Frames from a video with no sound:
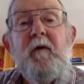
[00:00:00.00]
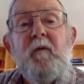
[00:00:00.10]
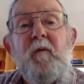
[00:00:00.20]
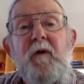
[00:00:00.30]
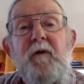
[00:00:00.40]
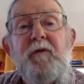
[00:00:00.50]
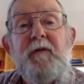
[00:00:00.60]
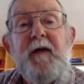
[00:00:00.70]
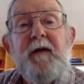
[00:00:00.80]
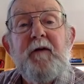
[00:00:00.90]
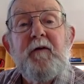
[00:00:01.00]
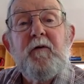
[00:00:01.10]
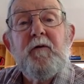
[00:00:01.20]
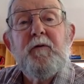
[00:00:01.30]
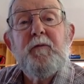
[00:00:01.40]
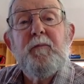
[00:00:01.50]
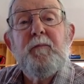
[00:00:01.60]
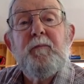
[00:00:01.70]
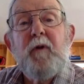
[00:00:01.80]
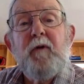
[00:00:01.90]
well, did that include
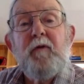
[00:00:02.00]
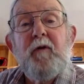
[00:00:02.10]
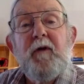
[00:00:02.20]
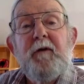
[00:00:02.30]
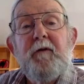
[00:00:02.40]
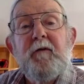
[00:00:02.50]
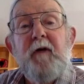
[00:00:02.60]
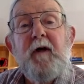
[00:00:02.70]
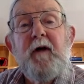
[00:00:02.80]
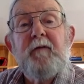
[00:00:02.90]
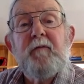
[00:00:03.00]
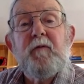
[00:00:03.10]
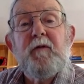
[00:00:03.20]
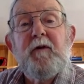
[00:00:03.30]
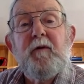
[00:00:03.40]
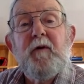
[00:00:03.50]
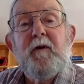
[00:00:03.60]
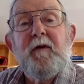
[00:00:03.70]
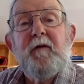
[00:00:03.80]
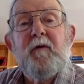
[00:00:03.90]
part of the lake or not? Were they aware
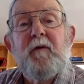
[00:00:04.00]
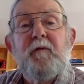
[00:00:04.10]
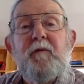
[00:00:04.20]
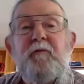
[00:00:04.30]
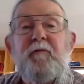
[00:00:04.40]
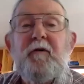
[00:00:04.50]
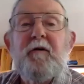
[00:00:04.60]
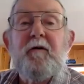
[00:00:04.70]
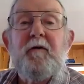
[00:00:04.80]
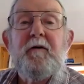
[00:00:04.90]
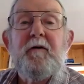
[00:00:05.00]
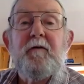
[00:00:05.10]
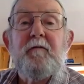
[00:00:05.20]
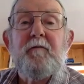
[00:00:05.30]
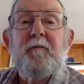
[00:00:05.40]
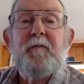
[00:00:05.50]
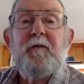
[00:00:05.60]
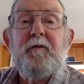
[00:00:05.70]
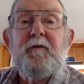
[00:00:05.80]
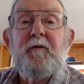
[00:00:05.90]
of that? Well, it was very clear from
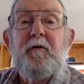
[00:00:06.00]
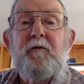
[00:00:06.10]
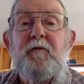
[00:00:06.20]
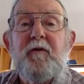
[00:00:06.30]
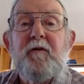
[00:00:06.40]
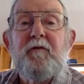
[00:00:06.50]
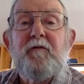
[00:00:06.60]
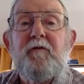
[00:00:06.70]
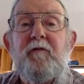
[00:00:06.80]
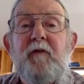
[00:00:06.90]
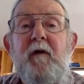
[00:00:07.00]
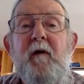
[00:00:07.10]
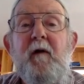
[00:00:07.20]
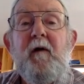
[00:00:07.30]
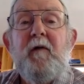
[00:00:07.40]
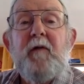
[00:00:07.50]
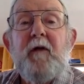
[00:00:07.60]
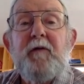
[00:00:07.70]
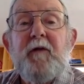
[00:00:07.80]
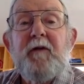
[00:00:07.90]
the negotiations
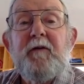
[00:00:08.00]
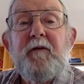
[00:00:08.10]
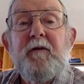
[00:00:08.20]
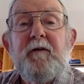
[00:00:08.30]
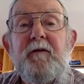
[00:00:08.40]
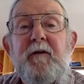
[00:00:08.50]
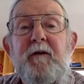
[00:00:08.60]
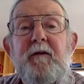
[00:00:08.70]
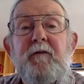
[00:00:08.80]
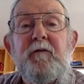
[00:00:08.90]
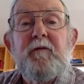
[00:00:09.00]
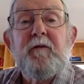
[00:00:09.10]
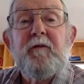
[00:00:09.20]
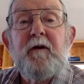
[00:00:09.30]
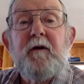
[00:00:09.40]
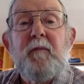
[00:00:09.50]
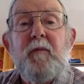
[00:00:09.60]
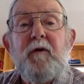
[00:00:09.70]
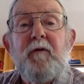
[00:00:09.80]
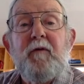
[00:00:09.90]
that they did intend to take a
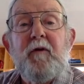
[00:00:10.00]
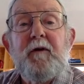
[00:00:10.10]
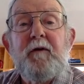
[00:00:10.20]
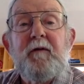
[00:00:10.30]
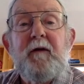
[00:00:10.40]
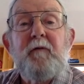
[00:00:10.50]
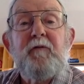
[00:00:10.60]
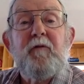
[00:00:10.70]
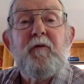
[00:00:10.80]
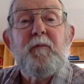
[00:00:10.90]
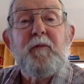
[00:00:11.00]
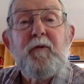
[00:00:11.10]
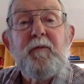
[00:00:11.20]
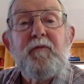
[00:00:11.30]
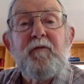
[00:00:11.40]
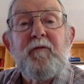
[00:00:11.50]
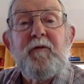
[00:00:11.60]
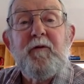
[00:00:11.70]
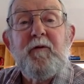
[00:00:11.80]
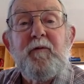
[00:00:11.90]
part of the lake. That was the whole purpose of the
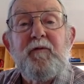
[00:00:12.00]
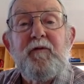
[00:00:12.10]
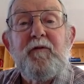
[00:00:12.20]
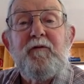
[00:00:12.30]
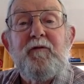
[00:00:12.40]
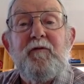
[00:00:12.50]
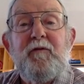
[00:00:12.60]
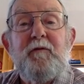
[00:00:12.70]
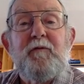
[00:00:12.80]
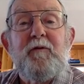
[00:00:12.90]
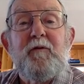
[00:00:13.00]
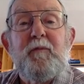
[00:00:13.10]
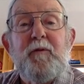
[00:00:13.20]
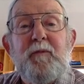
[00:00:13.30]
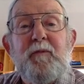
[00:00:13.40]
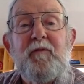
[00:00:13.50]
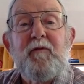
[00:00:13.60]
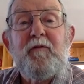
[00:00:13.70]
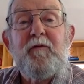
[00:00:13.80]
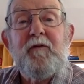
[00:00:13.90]
negotiations. That was the whole purpose of
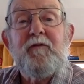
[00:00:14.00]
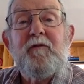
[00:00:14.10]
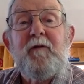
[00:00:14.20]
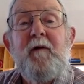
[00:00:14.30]
the session.